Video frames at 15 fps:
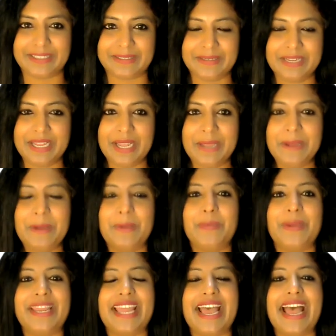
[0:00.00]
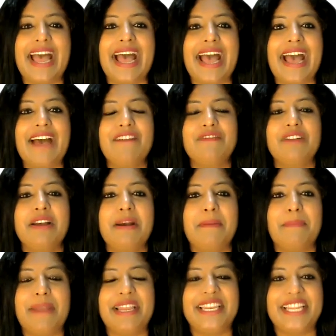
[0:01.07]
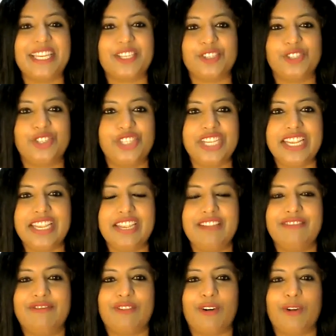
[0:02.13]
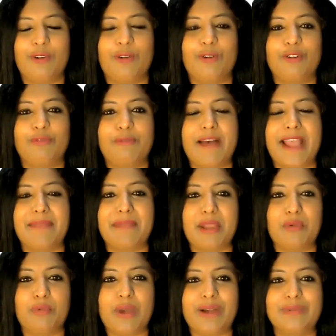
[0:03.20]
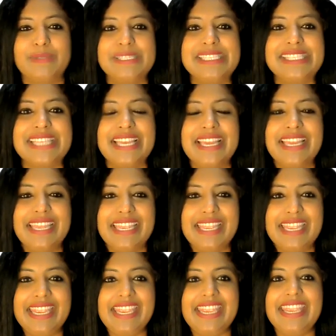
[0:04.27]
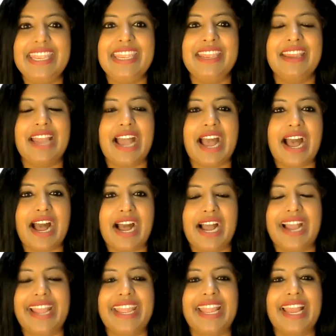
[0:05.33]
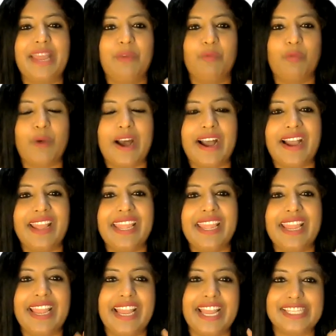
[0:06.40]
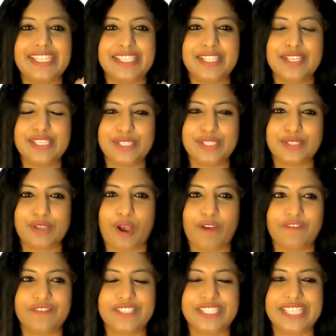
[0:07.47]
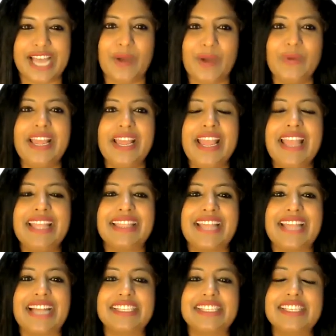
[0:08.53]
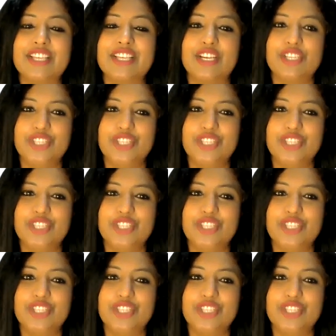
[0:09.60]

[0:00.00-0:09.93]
G. When I have my letter G followed by my vowels E, I, and Y, it's the soft sound, that is